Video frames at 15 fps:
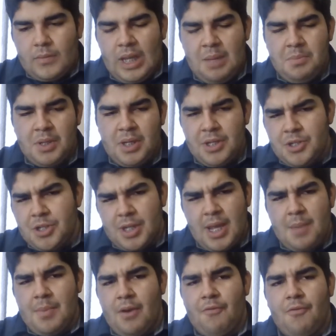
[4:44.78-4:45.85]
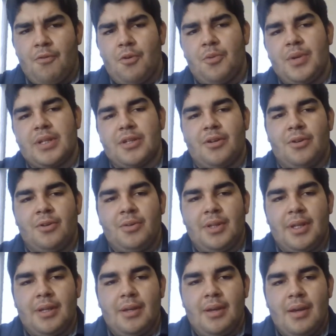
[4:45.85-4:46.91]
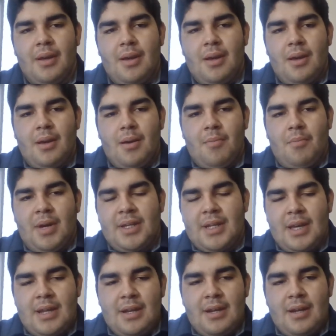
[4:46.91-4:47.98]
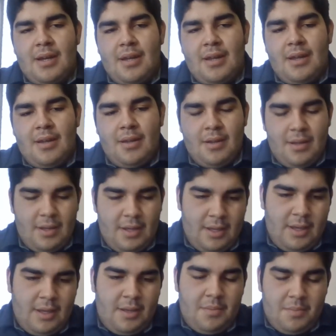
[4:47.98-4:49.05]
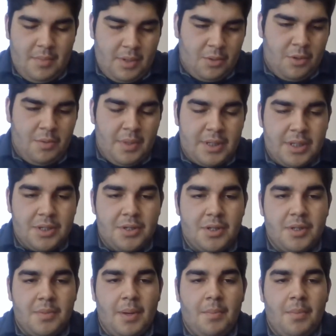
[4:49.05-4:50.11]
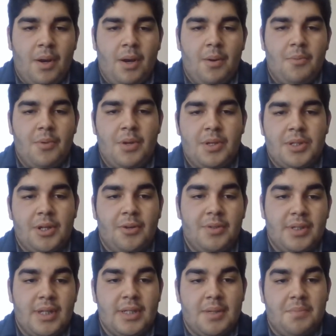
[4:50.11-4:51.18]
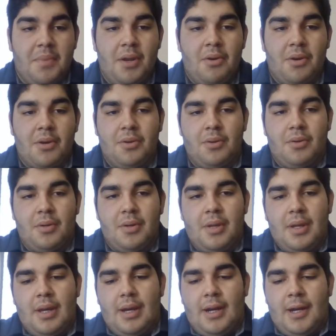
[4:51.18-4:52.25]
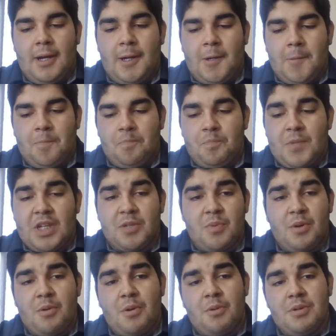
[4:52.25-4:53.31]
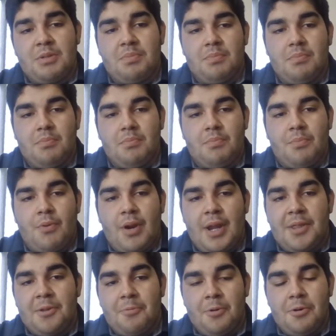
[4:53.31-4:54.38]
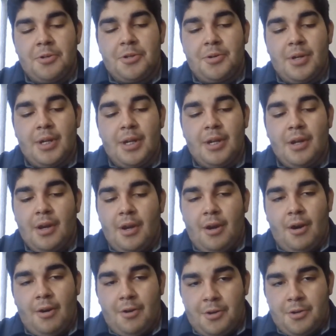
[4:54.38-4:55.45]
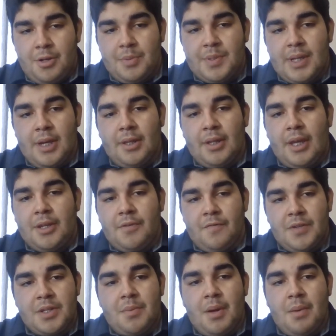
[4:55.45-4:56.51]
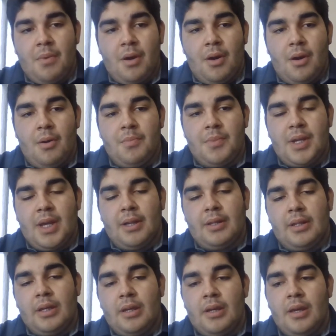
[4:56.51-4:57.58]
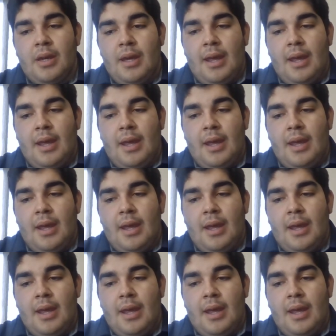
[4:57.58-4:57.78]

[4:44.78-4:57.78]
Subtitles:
And because she came out 4 weeks early, my dad and I, and including my sisters and my mom, we saw this as a miracle, because we were always praying the rosary on our trips to LA to visit my mom daily.